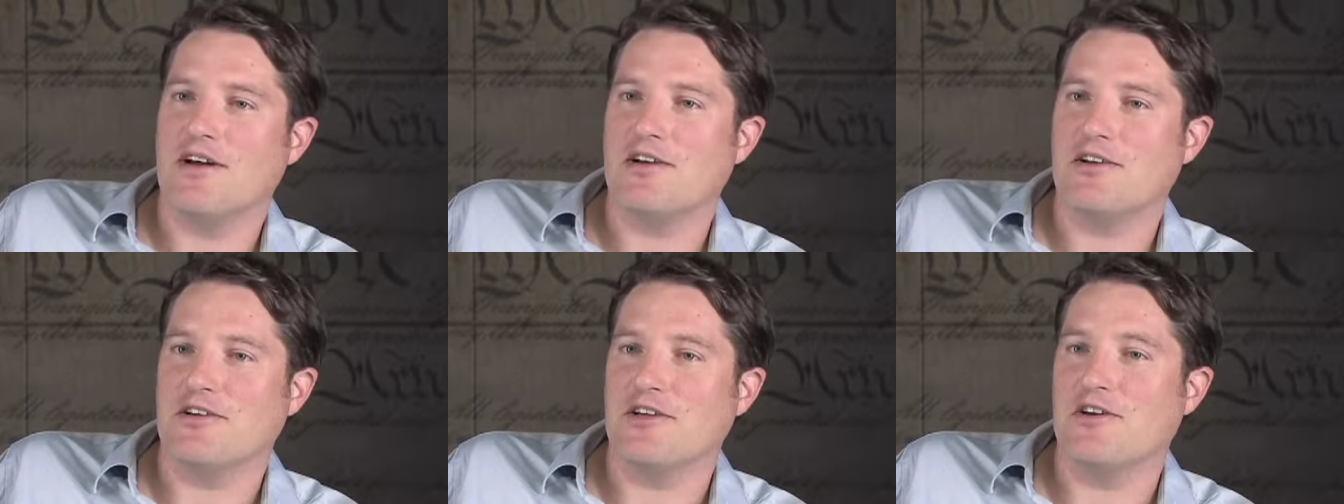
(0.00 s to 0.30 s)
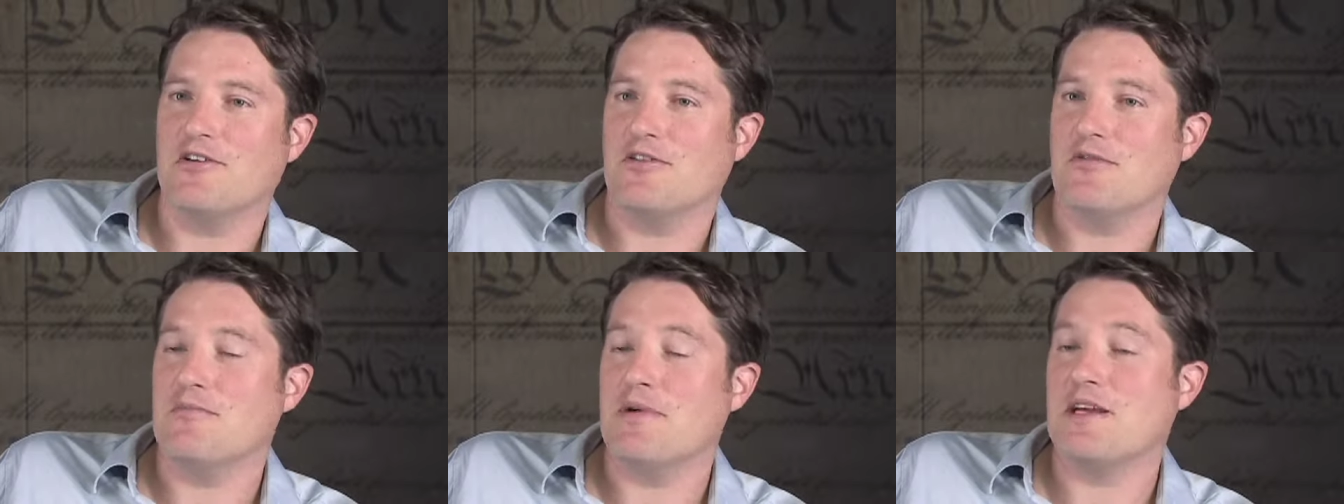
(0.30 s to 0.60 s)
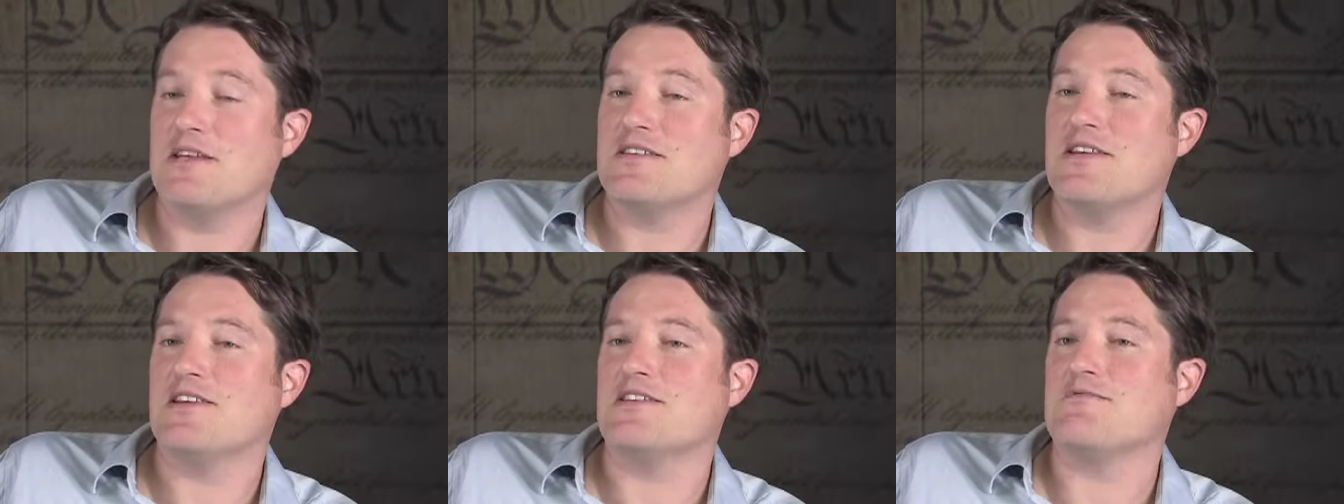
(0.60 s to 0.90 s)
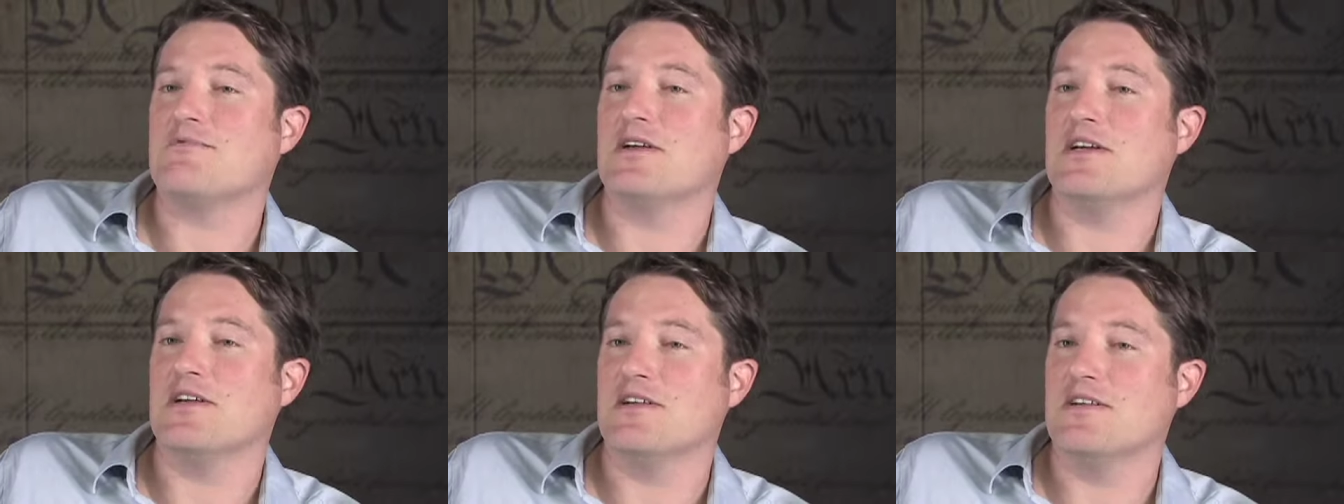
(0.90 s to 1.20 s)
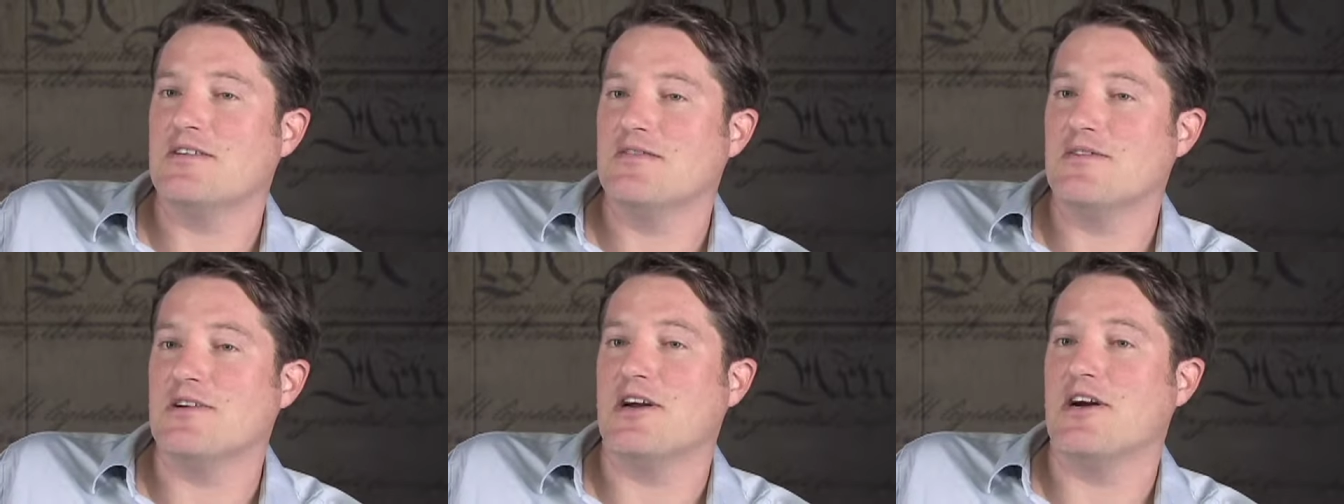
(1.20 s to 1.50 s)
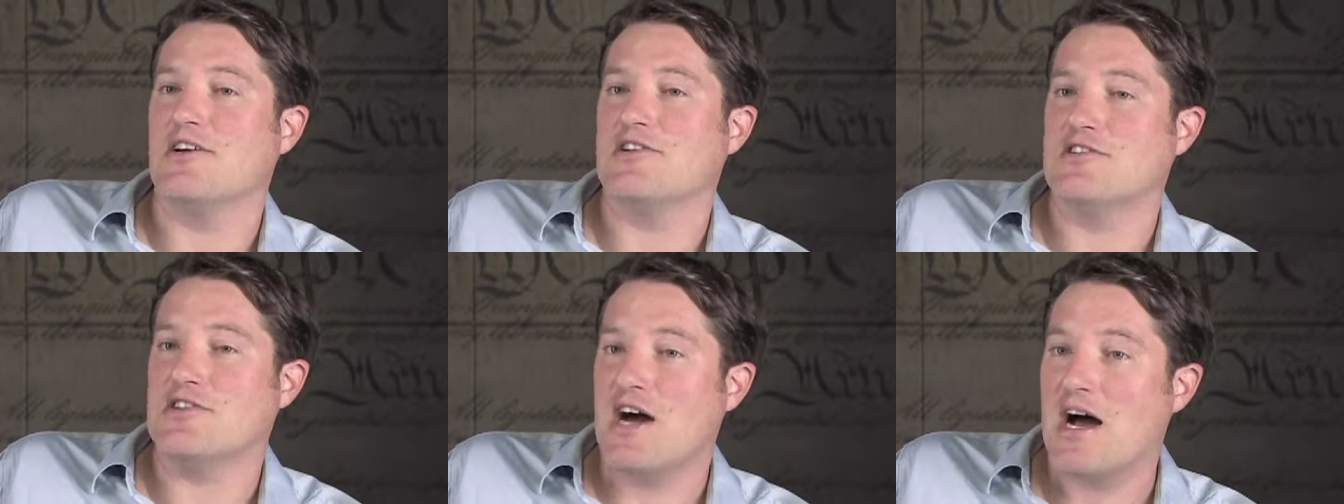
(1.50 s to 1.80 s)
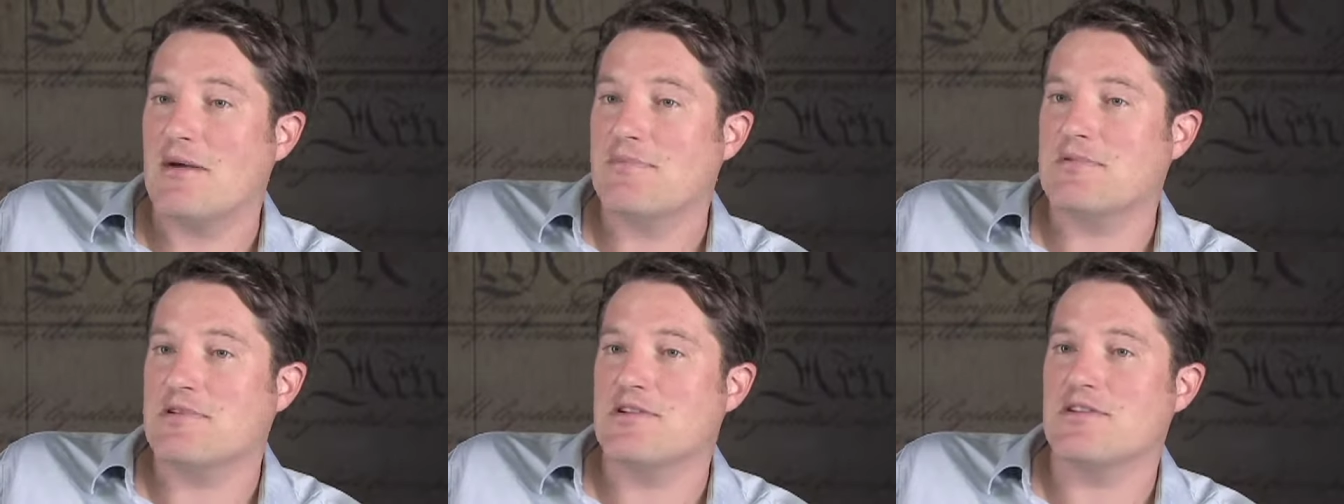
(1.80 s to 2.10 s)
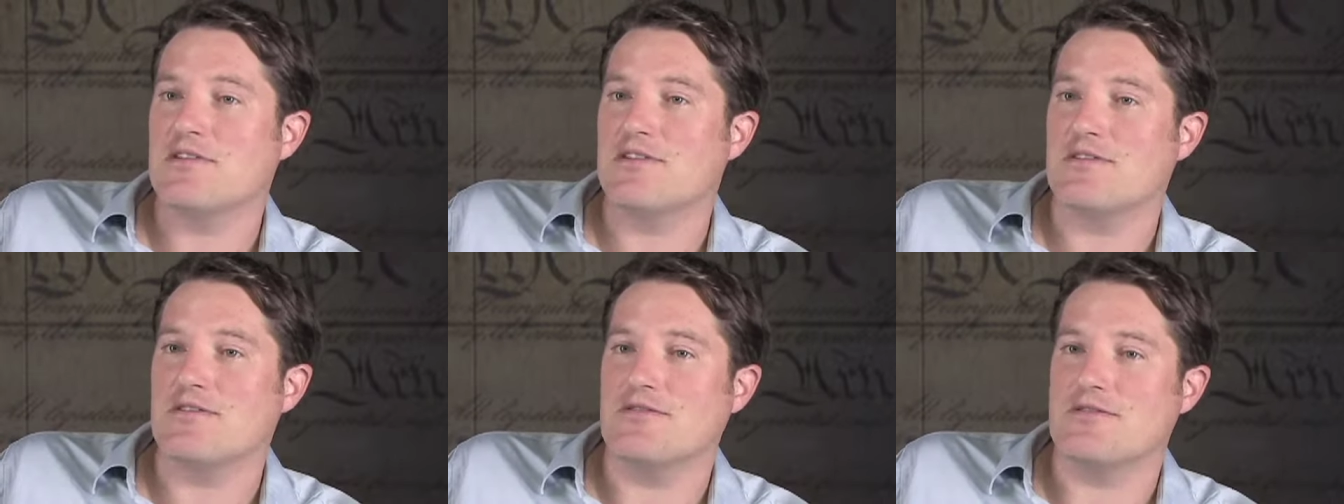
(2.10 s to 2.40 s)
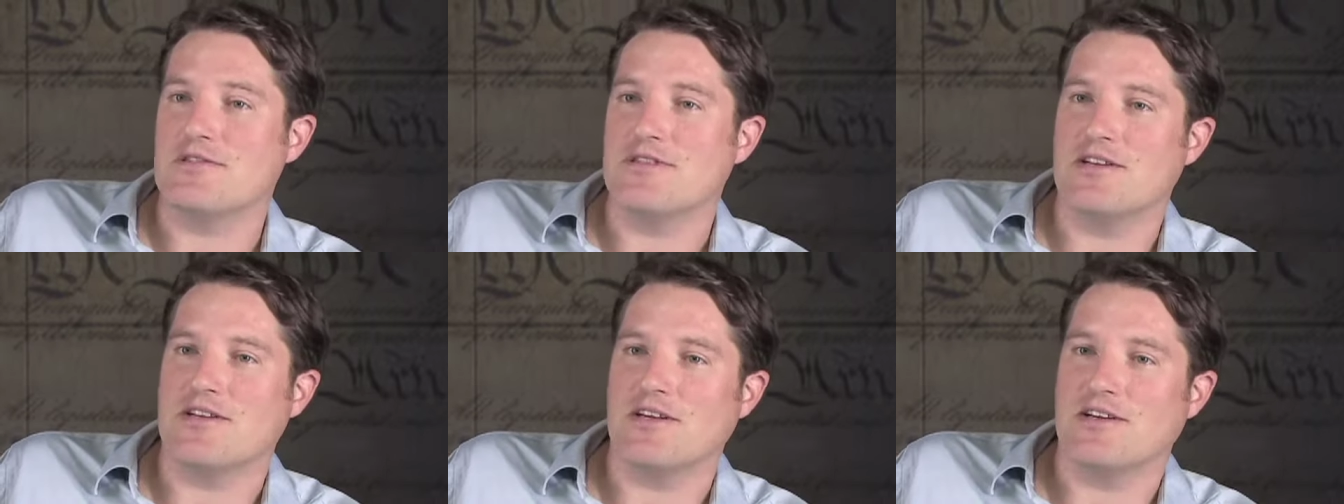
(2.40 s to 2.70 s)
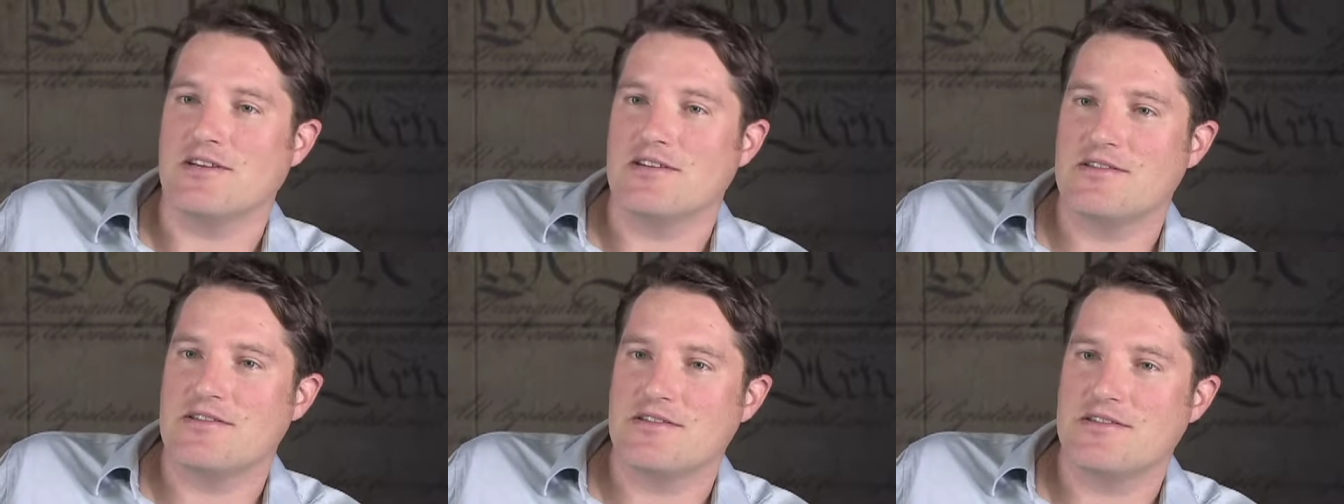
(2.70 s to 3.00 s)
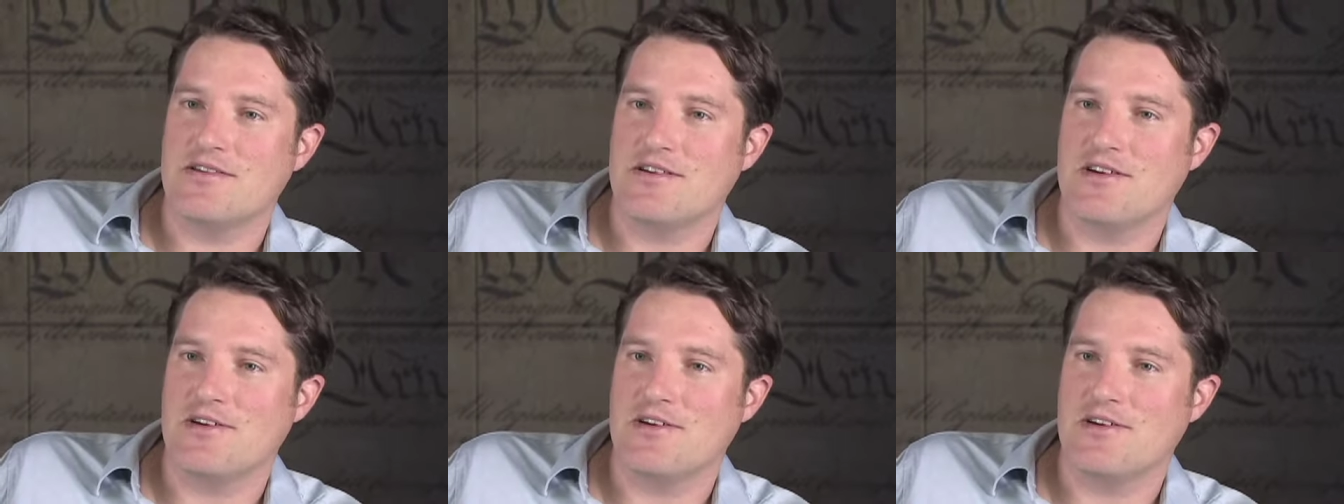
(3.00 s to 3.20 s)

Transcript: it makes sense we adopt those things.